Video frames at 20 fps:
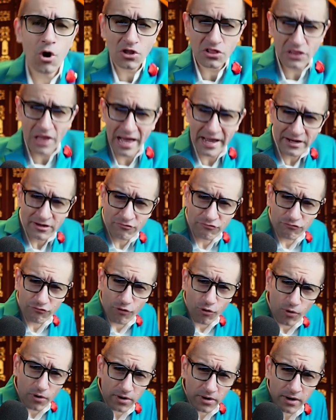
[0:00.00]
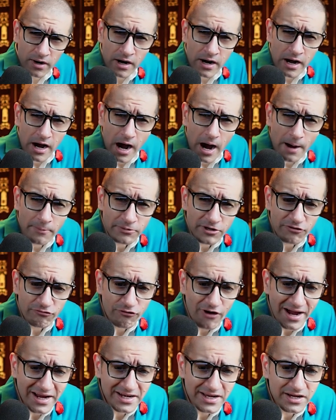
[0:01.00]
On line 4, I'm
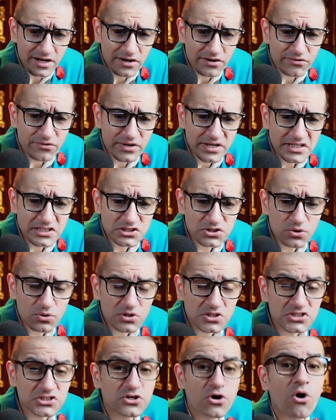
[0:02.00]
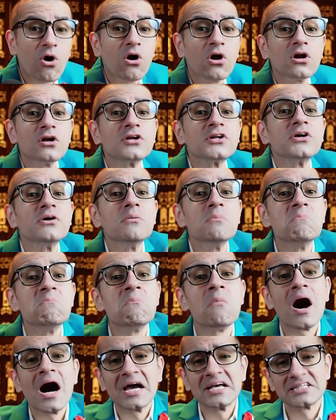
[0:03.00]
defining a resource called
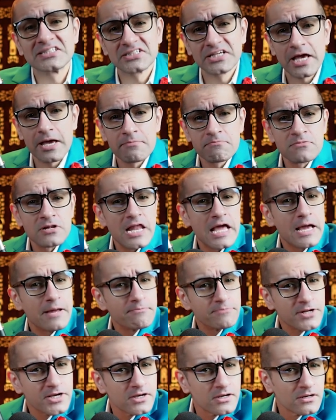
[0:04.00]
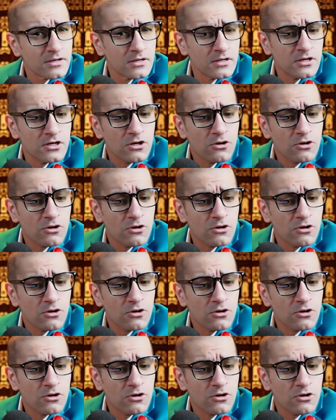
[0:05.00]
mysamlambda,